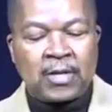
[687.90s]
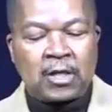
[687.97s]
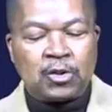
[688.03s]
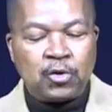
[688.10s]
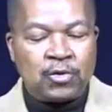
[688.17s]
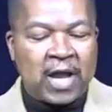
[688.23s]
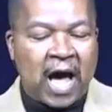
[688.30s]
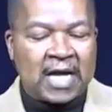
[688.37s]

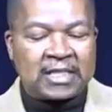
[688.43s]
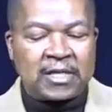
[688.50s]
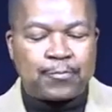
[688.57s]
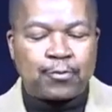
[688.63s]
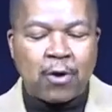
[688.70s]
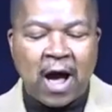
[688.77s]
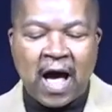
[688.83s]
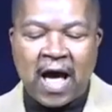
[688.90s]
Do not
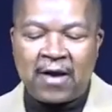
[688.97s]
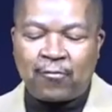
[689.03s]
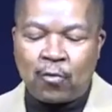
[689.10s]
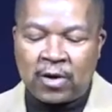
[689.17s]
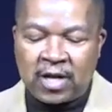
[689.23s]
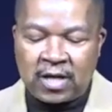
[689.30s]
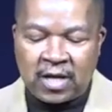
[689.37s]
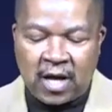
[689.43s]
deprive
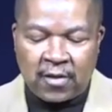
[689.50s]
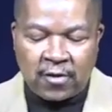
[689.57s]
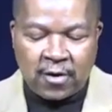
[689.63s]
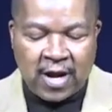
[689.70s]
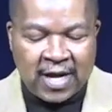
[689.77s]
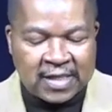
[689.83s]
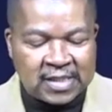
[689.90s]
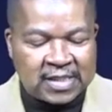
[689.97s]
one another,
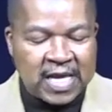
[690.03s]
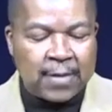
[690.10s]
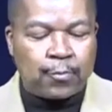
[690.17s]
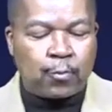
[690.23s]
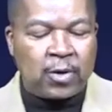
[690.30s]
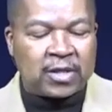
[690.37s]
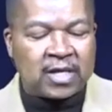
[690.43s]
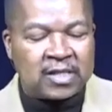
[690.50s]

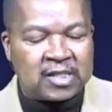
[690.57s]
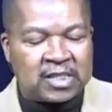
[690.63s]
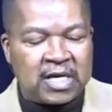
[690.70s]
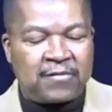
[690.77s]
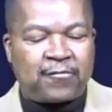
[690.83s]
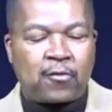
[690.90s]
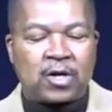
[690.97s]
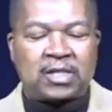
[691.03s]
except with
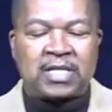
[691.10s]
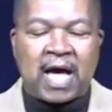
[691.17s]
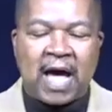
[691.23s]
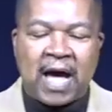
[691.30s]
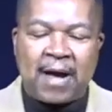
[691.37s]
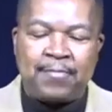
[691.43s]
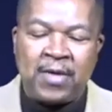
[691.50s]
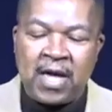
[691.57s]
consent for a
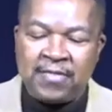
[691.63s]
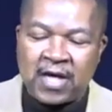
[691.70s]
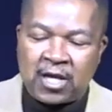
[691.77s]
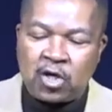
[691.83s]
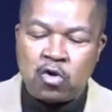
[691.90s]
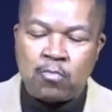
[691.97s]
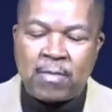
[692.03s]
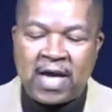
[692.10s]
time, that
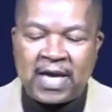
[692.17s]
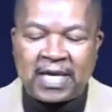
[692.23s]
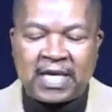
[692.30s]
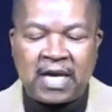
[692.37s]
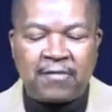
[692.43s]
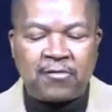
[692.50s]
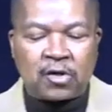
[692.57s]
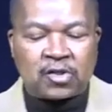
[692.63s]
you may
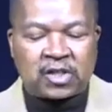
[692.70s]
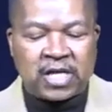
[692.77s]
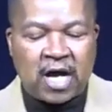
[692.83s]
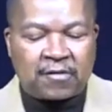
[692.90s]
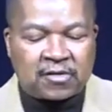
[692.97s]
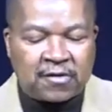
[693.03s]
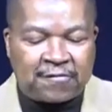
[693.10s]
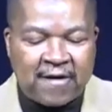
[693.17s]
give
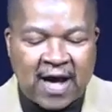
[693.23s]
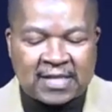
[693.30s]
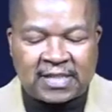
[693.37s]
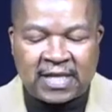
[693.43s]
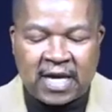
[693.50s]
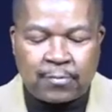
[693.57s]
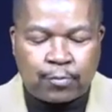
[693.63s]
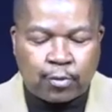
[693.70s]
yourselves to
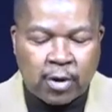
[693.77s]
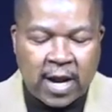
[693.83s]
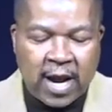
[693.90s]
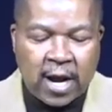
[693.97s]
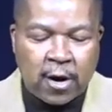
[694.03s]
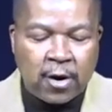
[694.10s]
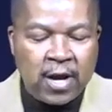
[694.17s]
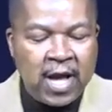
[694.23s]
fasting and
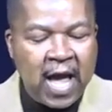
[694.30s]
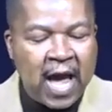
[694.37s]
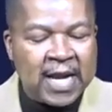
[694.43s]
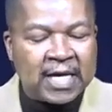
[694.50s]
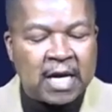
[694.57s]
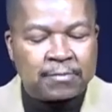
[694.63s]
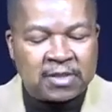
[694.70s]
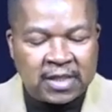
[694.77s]
prayer
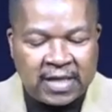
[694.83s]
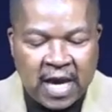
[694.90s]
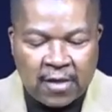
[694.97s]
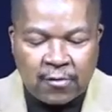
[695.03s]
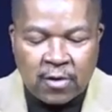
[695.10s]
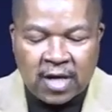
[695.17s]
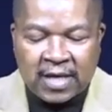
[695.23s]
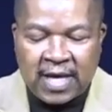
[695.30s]
and come
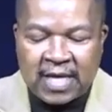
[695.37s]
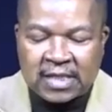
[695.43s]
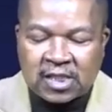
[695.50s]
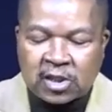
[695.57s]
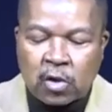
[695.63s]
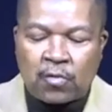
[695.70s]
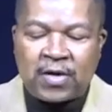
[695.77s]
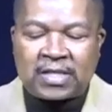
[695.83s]
together again,
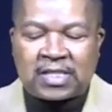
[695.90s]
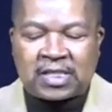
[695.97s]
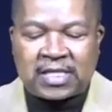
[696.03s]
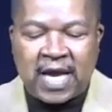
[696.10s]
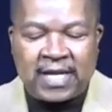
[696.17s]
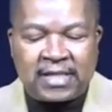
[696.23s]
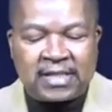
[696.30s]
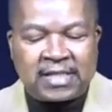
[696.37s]
so that
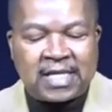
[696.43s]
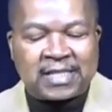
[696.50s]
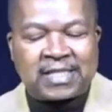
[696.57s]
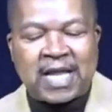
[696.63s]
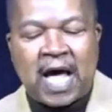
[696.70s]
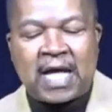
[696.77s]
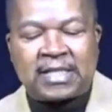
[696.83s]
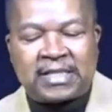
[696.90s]
Satan does
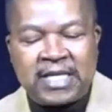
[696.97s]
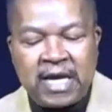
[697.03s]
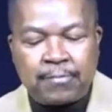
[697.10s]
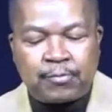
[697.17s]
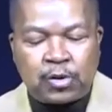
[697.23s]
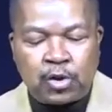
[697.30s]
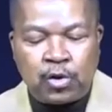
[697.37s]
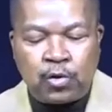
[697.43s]
not
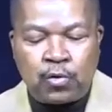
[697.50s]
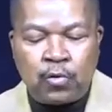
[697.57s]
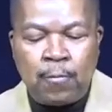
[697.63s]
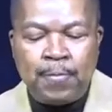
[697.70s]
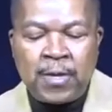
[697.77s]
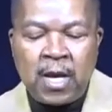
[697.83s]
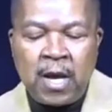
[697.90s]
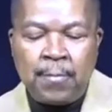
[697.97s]
tempt
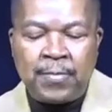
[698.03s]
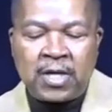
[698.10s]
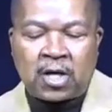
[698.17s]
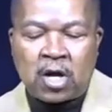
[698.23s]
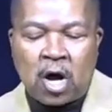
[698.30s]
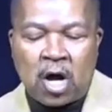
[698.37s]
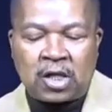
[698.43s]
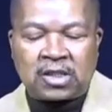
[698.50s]
you
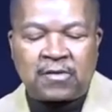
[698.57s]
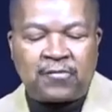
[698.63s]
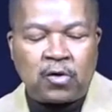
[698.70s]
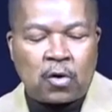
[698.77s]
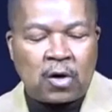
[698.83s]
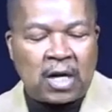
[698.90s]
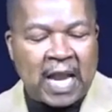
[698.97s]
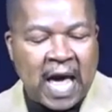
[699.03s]
because of
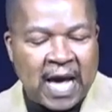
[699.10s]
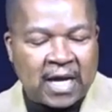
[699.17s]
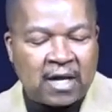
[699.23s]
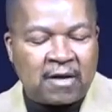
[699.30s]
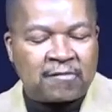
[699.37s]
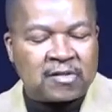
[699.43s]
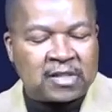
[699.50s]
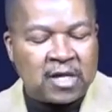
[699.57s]
your lack
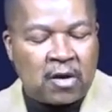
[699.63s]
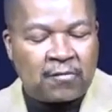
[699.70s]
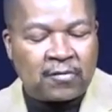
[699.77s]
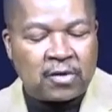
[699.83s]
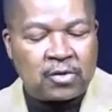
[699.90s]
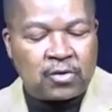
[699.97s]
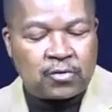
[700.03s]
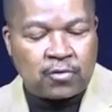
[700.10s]
of
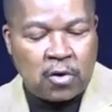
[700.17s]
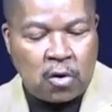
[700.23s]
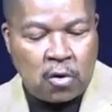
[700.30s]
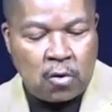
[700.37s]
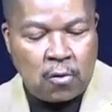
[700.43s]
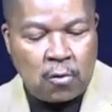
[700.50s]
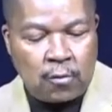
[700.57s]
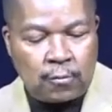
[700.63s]

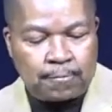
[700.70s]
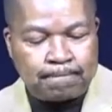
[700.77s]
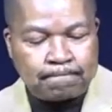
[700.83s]
self-control.